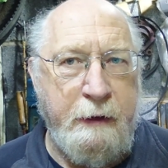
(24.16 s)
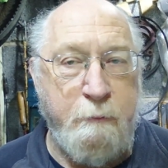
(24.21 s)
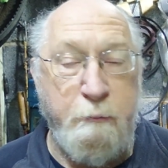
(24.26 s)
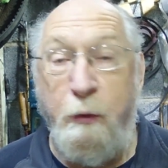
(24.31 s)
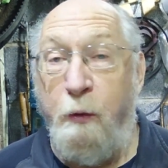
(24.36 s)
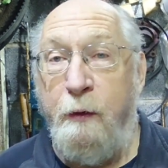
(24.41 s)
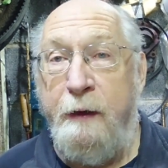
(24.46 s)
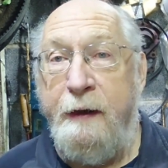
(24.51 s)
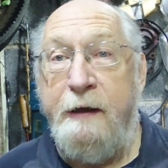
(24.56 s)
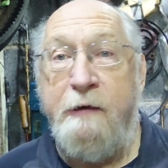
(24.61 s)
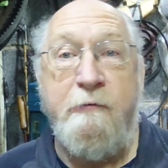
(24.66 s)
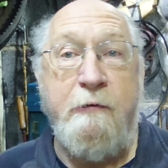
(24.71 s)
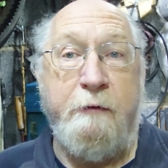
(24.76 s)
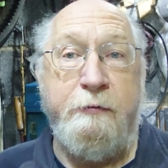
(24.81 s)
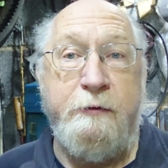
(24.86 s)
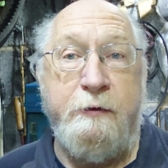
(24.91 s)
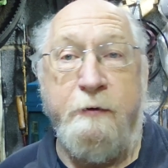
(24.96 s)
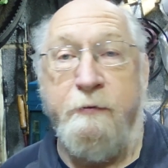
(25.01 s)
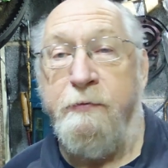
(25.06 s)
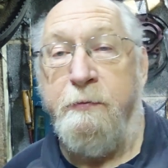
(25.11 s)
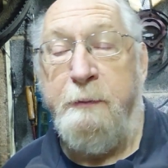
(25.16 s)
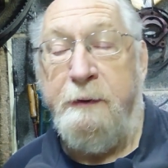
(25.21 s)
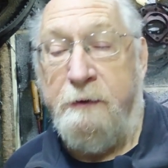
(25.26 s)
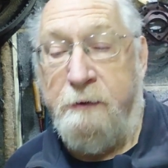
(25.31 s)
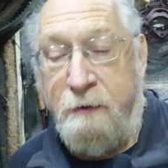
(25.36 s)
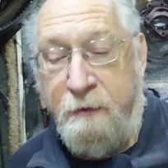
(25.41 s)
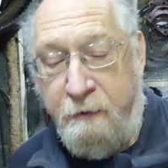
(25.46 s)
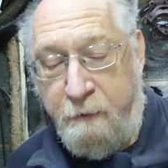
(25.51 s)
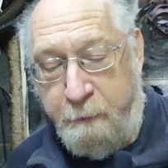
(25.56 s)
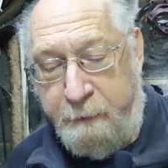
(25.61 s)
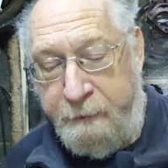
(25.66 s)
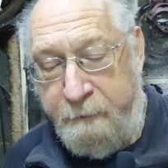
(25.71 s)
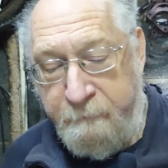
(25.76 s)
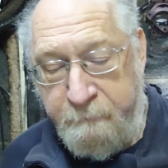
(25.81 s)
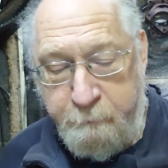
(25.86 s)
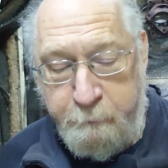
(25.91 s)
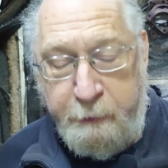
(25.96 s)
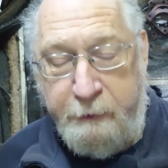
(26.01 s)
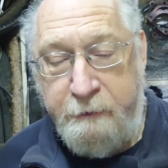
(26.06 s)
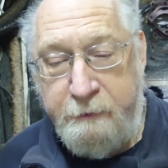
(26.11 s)
More aircraft stuff from East Kirkby,
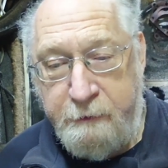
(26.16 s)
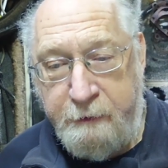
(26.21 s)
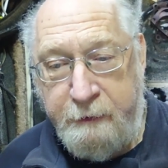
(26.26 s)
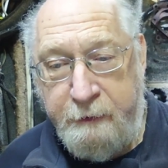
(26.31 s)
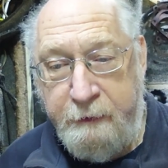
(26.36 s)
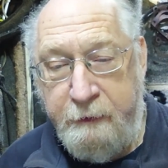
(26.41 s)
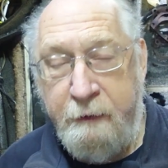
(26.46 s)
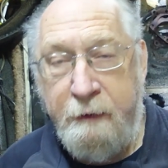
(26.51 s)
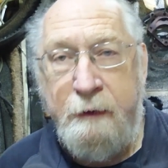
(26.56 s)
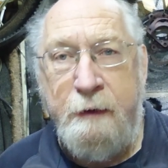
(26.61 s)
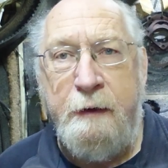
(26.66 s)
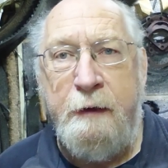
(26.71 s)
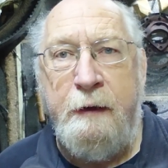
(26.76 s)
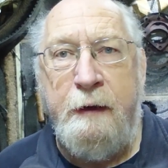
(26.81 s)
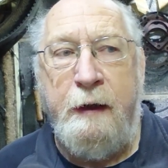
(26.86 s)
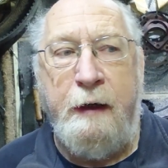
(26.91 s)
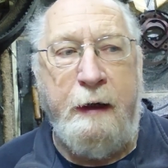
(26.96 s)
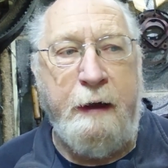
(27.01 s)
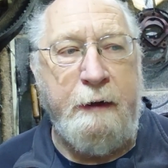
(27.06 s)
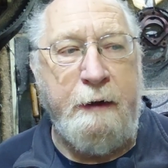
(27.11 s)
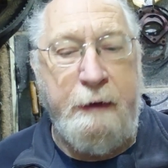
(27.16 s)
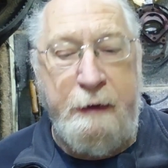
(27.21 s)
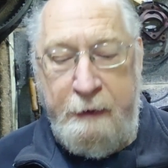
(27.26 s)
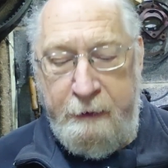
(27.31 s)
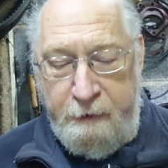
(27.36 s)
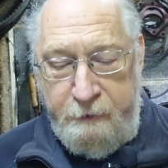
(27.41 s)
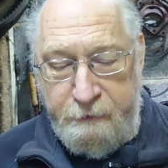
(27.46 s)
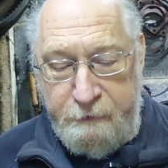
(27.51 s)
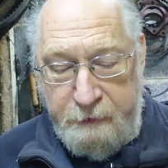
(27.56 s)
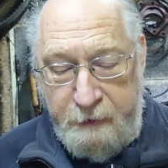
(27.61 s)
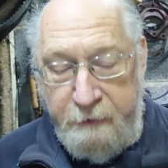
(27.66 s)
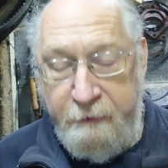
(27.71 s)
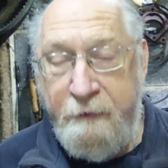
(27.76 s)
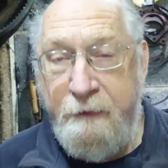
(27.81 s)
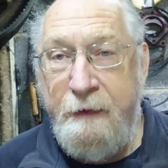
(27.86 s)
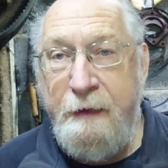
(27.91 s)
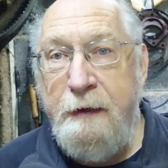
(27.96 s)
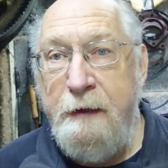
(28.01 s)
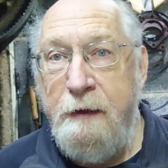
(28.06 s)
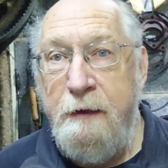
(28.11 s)
basically, and it's
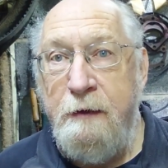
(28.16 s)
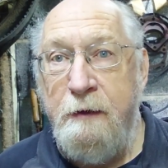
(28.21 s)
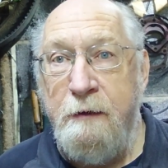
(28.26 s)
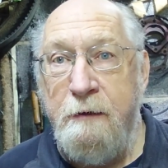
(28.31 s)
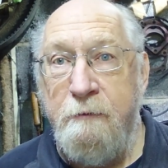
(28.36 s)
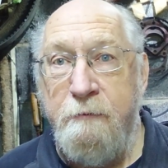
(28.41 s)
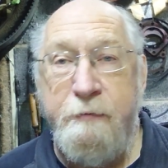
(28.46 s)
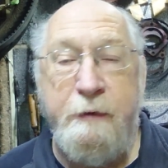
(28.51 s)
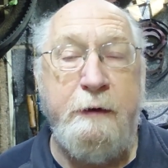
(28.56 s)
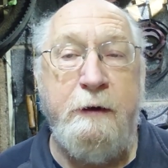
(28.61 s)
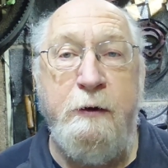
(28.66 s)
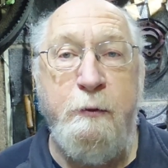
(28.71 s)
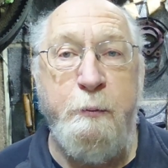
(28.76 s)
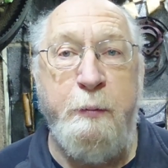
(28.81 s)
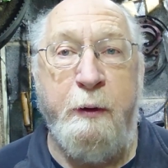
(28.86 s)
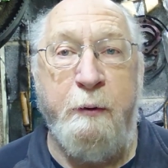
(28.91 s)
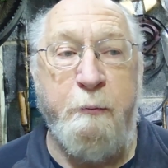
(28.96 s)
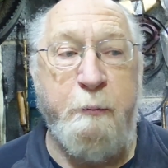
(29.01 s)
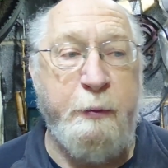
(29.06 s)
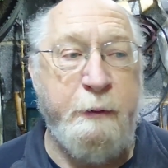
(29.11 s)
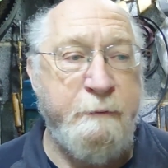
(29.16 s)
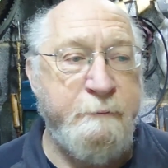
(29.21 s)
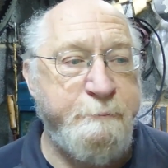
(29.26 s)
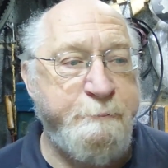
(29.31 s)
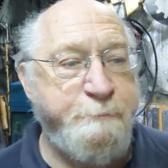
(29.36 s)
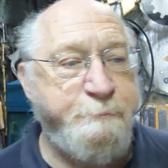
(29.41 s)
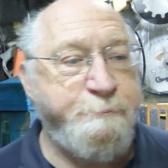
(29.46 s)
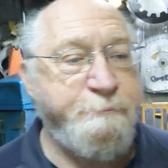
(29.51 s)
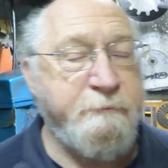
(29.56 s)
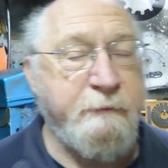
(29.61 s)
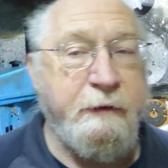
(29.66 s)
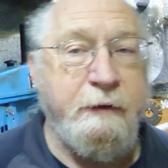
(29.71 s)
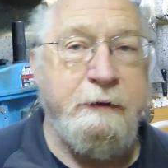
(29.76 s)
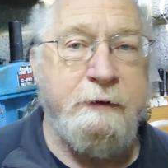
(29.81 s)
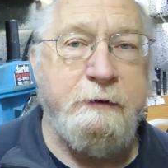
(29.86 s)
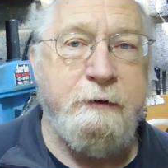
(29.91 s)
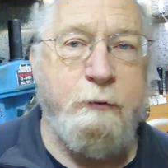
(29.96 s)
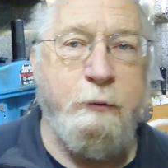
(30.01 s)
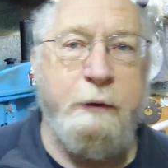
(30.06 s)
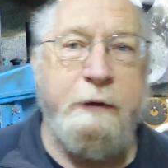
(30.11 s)
the vacuum pump.
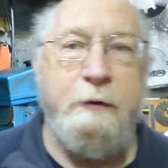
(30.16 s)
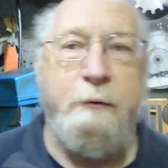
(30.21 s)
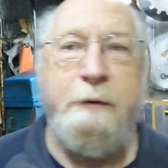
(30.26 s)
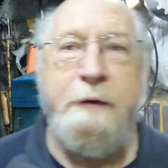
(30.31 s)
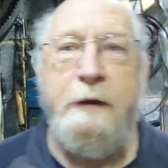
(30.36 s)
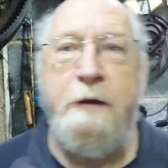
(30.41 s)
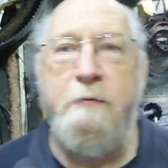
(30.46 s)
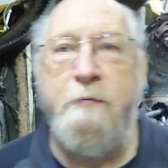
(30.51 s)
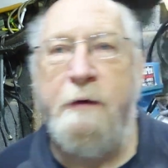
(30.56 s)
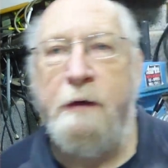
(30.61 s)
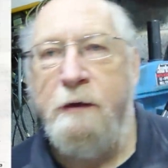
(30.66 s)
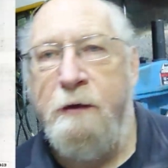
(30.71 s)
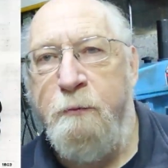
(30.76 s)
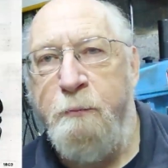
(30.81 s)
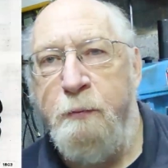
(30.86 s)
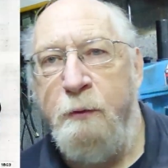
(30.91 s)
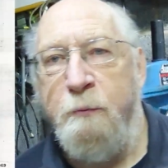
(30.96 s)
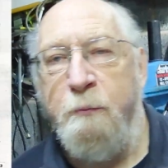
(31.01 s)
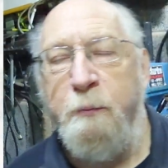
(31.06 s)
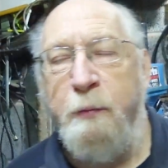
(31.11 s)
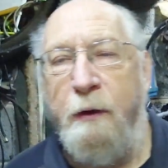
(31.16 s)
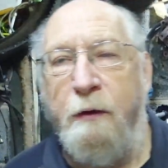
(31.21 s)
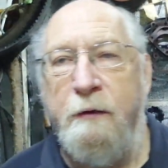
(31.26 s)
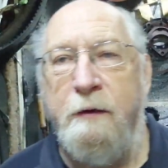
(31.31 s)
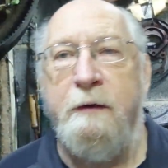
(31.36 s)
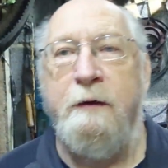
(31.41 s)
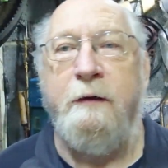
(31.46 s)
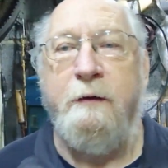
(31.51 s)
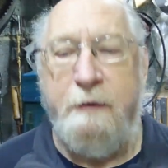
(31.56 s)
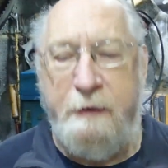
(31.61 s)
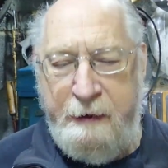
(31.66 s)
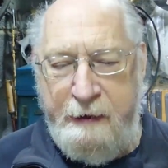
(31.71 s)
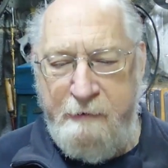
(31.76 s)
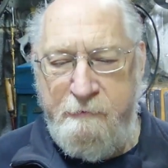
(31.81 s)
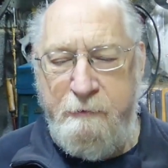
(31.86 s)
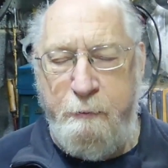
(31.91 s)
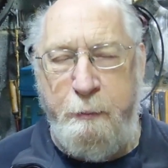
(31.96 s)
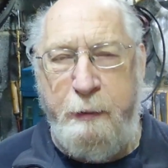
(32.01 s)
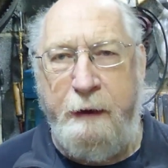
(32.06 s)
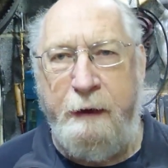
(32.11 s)
So why do we need a vacuum pump on an
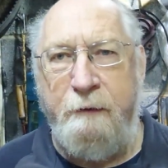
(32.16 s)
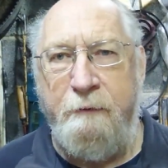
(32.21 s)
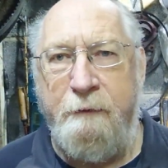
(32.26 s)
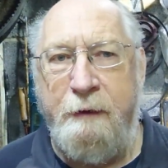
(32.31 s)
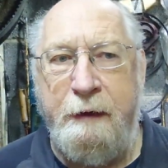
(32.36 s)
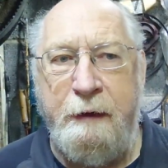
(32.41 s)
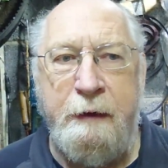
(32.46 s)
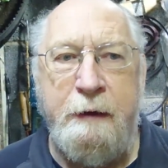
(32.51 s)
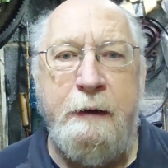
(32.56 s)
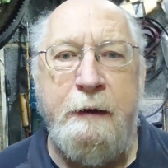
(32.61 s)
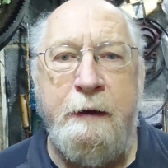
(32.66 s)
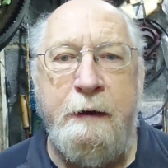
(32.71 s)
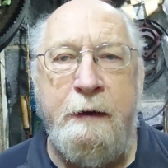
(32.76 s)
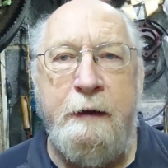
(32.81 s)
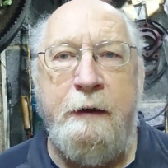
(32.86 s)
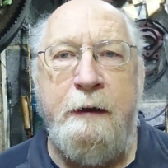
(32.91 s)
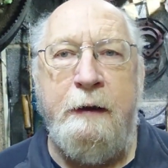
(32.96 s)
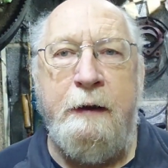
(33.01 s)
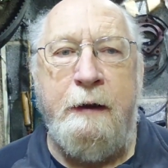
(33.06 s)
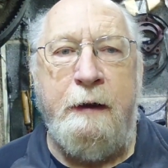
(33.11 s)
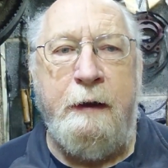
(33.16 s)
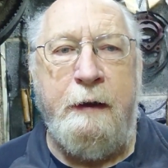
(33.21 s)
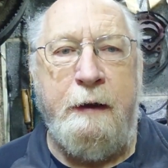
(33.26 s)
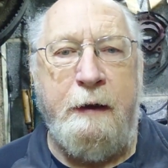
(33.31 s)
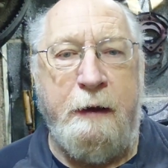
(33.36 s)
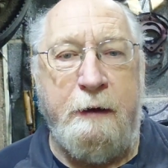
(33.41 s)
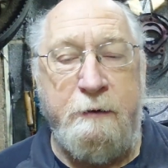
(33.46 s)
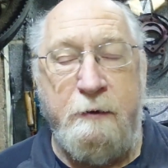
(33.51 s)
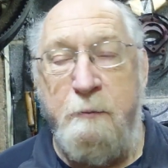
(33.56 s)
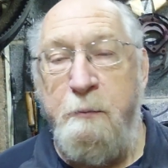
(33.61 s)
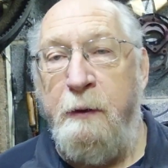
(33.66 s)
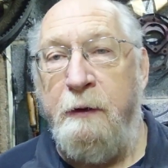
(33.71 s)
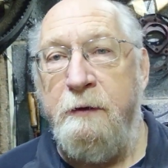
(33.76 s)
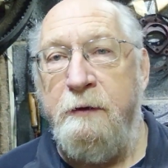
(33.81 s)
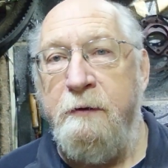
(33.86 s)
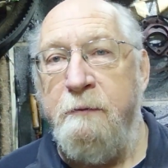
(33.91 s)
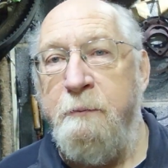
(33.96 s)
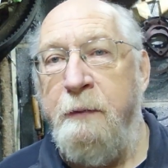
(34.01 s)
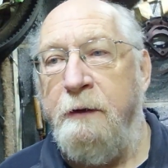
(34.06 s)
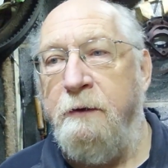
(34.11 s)
aeroplane? Well, as I
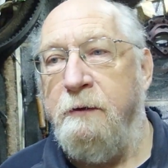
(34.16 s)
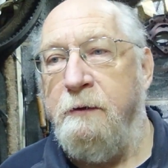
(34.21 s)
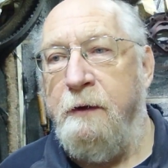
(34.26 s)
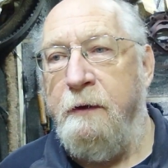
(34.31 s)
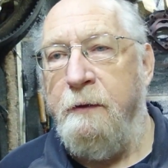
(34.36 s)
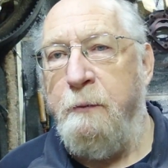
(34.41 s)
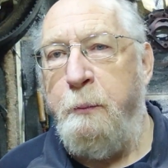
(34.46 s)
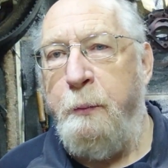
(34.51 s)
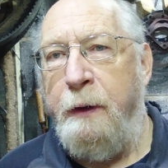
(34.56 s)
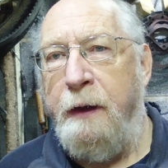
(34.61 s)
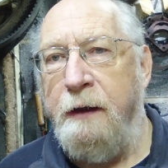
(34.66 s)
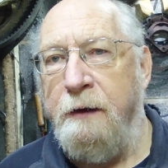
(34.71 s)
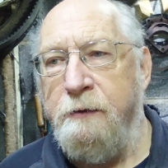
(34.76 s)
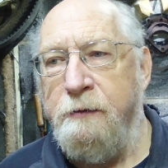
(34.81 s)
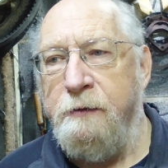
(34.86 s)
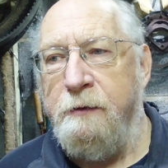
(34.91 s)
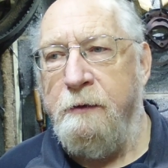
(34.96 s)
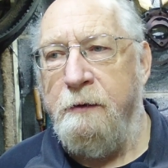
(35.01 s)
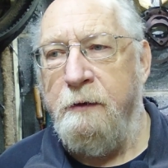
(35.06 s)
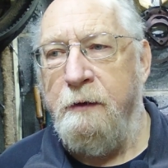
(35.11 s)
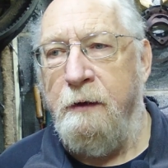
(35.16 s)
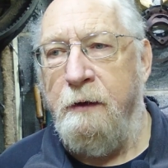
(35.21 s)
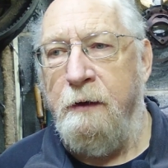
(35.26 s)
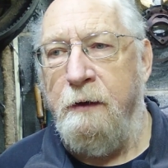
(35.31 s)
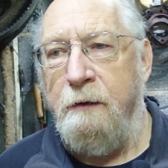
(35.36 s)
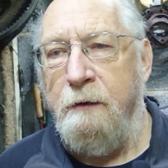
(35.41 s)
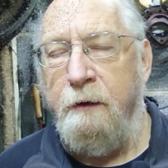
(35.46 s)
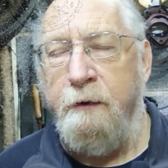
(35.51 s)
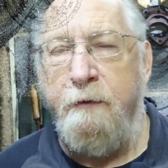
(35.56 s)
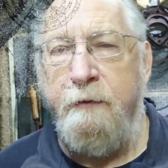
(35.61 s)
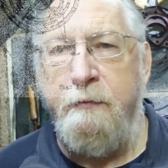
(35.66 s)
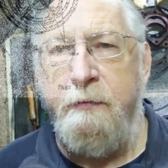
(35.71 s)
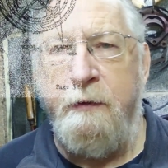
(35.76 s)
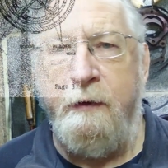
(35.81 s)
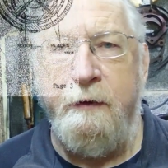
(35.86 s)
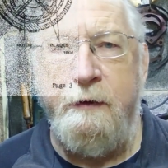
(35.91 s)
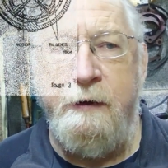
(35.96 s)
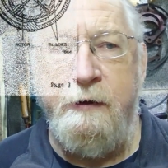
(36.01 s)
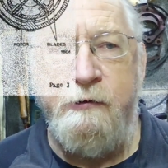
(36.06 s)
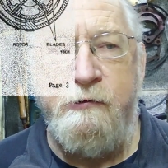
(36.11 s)
might have mentioned in the past, a lot of the
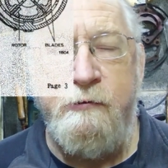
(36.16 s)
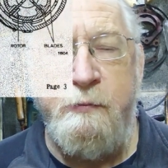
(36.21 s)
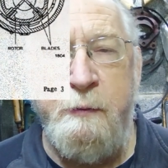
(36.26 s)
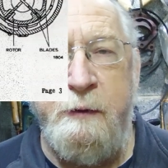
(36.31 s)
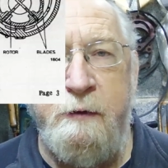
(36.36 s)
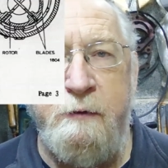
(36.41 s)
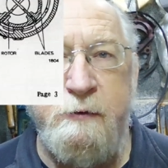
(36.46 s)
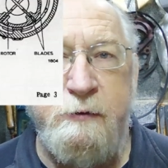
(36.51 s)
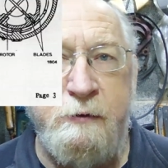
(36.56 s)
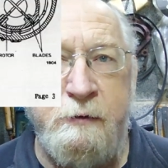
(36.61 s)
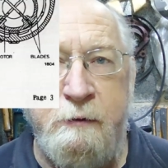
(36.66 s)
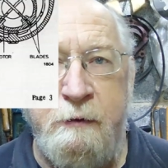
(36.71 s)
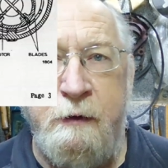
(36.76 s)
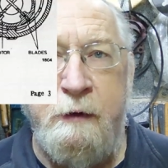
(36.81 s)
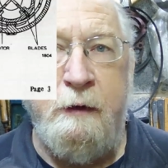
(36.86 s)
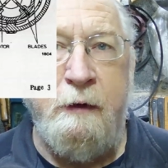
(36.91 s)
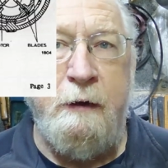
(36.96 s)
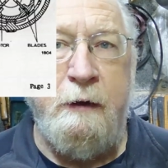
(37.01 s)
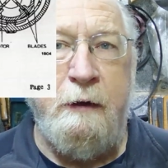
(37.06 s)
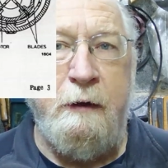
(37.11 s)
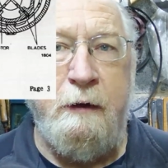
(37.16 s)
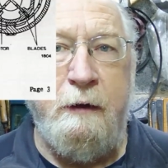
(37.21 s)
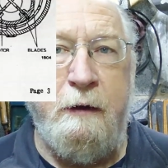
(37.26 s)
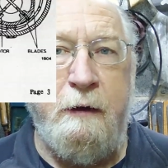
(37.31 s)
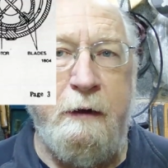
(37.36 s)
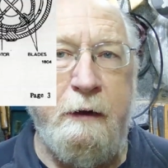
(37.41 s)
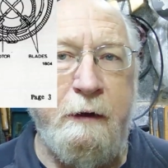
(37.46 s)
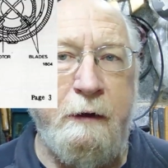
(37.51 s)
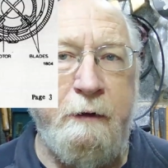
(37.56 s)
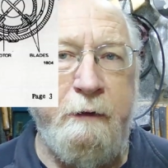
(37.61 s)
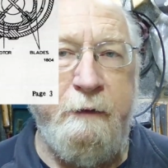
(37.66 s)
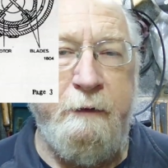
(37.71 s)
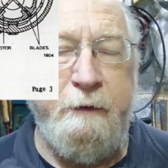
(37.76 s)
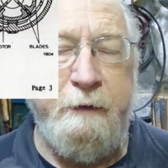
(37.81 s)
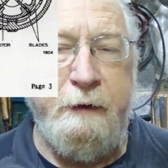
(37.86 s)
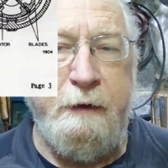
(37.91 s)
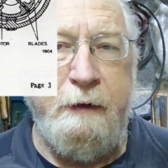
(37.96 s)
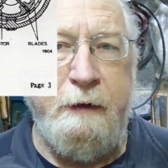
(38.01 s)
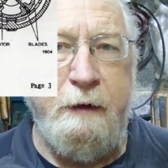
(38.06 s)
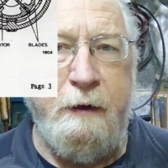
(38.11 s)
flight instruments like
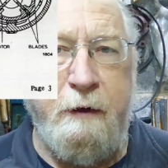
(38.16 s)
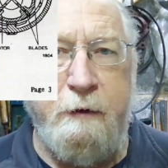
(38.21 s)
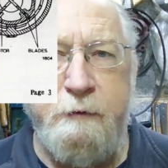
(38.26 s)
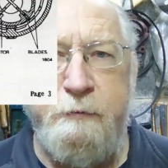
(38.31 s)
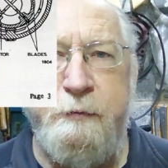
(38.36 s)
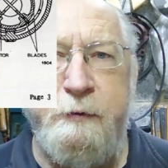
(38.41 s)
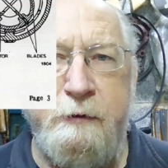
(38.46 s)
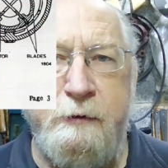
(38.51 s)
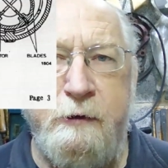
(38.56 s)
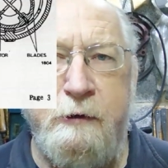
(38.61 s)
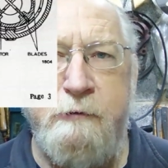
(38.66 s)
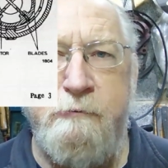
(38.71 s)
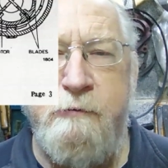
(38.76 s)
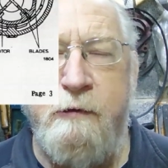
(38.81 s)
the artificial